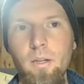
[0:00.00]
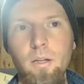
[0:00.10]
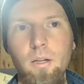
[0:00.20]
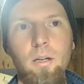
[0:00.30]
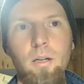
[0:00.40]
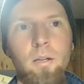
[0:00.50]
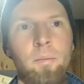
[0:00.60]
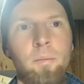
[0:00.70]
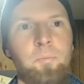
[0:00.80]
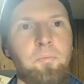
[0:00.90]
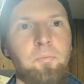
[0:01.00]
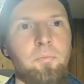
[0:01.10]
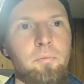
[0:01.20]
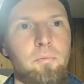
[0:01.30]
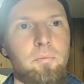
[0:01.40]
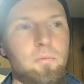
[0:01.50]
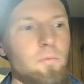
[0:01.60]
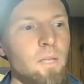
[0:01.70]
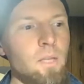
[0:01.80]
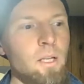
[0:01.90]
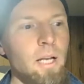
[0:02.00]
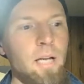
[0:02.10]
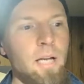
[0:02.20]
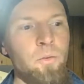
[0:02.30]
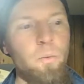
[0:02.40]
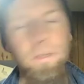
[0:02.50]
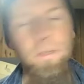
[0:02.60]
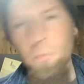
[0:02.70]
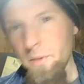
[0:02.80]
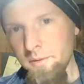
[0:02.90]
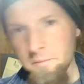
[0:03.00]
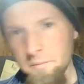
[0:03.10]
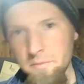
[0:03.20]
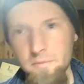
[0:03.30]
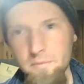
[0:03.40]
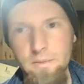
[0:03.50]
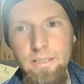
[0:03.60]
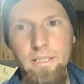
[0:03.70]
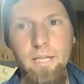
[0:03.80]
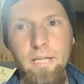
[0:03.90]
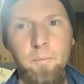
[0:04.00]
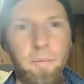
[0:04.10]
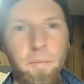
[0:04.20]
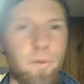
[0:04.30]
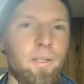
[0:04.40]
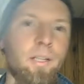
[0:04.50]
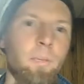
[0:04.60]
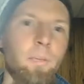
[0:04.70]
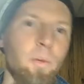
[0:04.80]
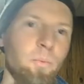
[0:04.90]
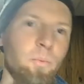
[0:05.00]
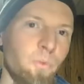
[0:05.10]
And we can barely keep up with